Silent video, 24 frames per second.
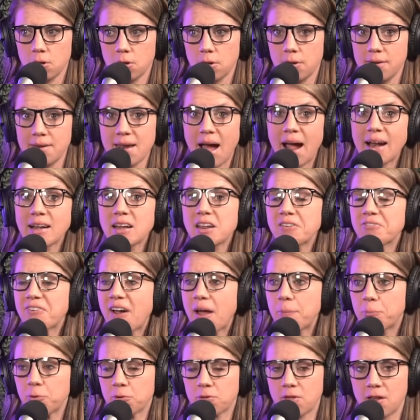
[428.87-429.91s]

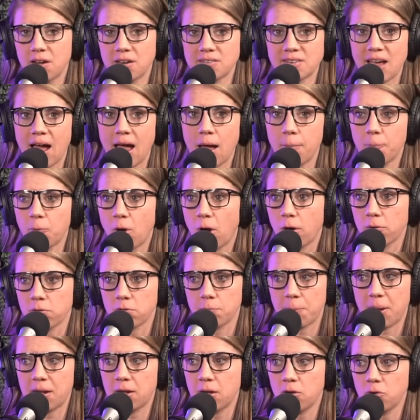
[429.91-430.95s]
ninety-five percent of time are
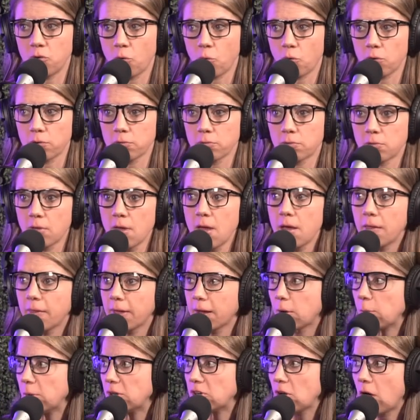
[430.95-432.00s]
spent indoors.
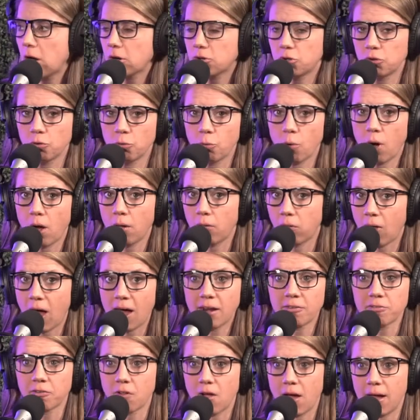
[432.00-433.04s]
Like we talk to a
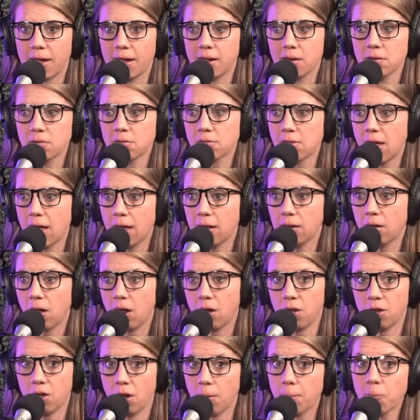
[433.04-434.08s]
lot of clients and
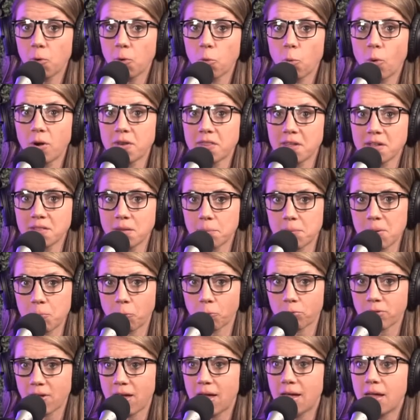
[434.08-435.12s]
a number one thing that people
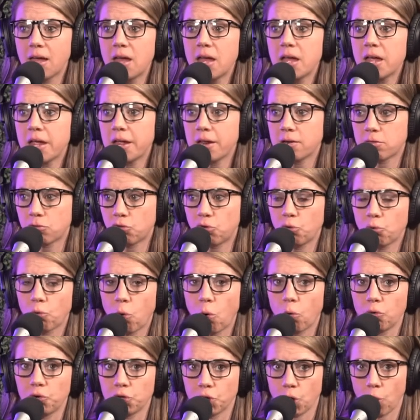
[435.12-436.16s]
say, it's too
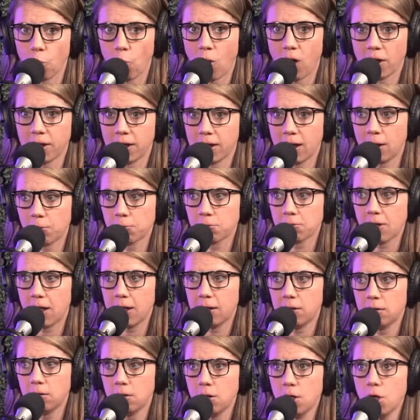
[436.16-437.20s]
cold to go walking
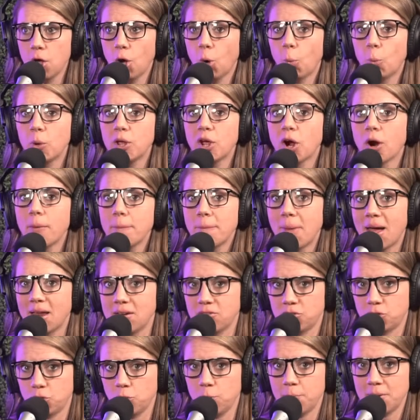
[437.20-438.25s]
outside. We are
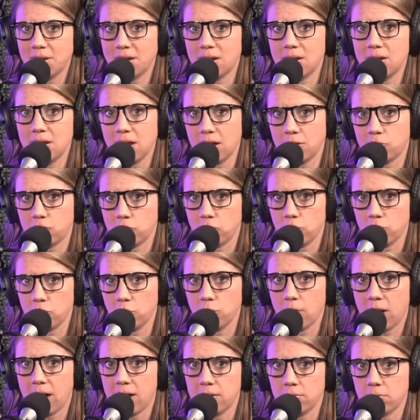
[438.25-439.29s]
meant to be in nature, you
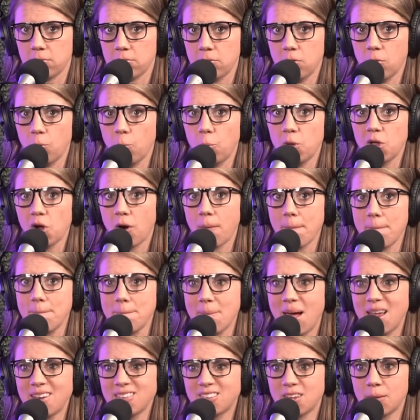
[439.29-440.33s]
guys. We are
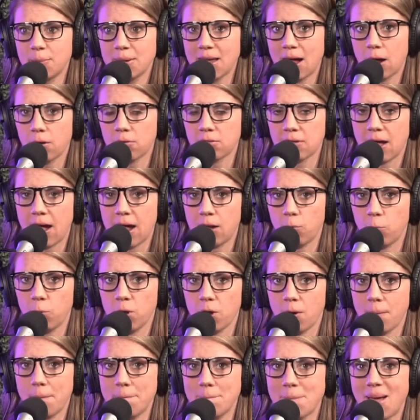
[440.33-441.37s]
meant to be outside. We
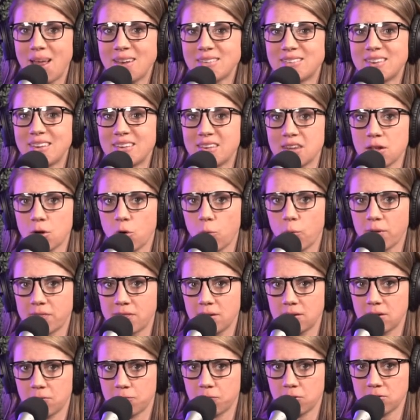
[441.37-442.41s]
are meant to deal with the
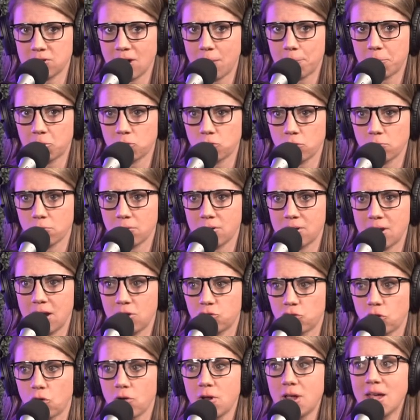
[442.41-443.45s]
different temperatures in
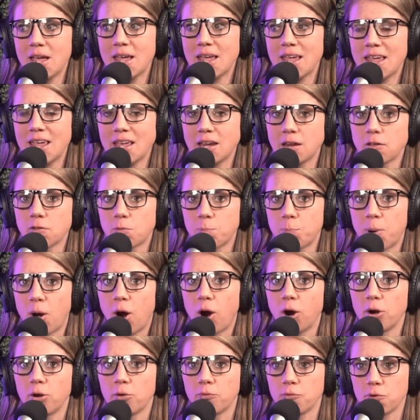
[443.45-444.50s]
nature. It is
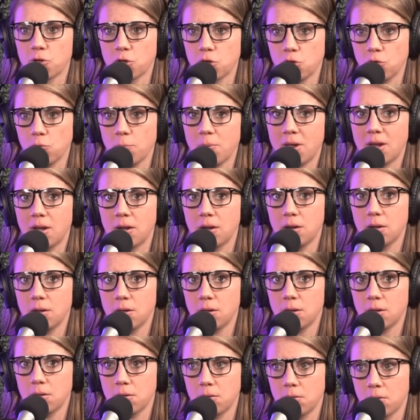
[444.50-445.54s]
part of human
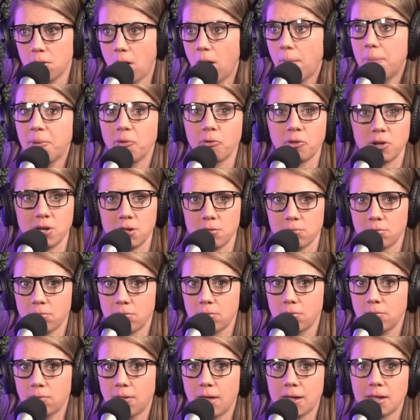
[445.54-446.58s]
abilities.
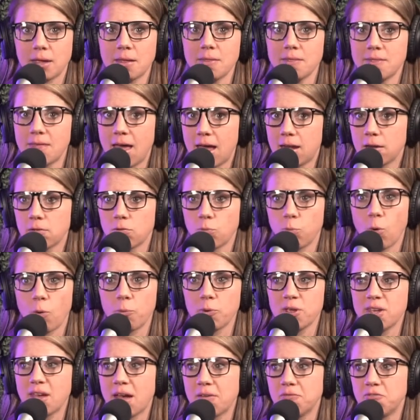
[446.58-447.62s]
Like that is what
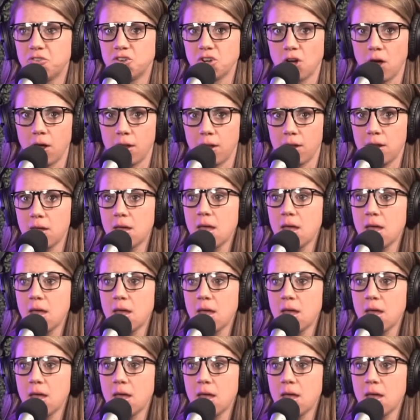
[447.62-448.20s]
we have done.